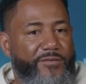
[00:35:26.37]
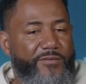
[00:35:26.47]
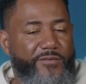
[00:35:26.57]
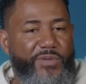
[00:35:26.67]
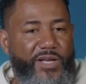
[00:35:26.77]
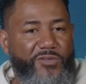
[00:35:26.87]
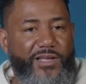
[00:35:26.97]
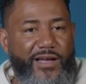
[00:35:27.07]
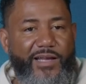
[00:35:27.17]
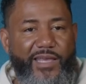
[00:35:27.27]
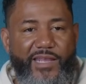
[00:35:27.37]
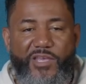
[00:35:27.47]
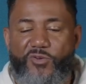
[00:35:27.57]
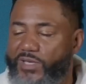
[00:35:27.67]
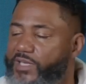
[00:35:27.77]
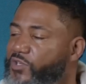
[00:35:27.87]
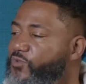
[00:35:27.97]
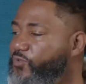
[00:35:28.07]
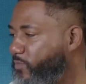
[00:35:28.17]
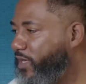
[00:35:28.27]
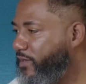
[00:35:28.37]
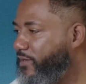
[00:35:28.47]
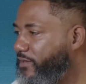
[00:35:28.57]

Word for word: right. Because God can equally use me.